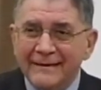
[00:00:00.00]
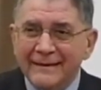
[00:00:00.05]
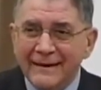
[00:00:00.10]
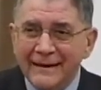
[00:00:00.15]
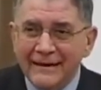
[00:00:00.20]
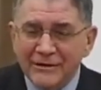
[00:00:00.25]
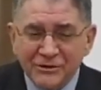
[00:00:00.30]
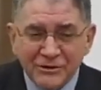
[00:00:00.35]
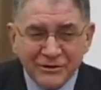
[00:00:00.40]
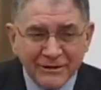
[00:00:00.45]

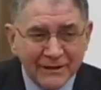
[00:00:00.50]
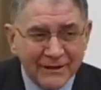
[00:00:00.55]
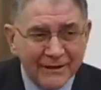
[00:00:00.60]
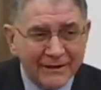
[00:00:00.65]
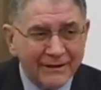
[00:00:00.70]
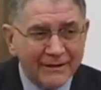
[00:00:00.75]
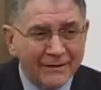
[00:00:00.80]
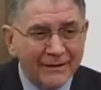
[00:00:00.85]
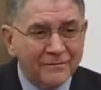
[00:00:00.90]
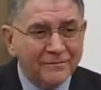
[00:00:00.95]

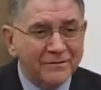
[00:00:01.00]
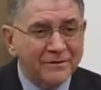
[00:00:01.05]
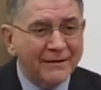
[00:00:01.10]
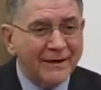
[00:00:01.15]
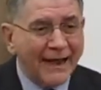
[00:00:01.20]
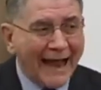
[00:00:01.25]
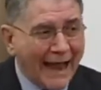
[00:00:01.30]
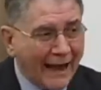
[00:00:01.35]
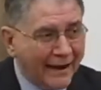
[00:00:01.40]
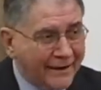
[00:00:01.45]
nature of
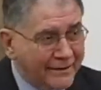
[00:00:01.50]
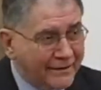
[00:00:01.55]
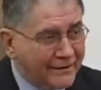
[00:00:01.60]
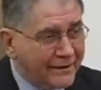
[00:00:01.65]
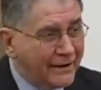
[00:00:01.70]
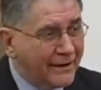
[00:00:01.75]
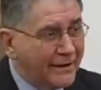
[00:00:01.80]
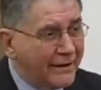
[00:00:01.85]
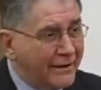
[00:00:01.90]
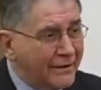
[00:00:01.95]
the act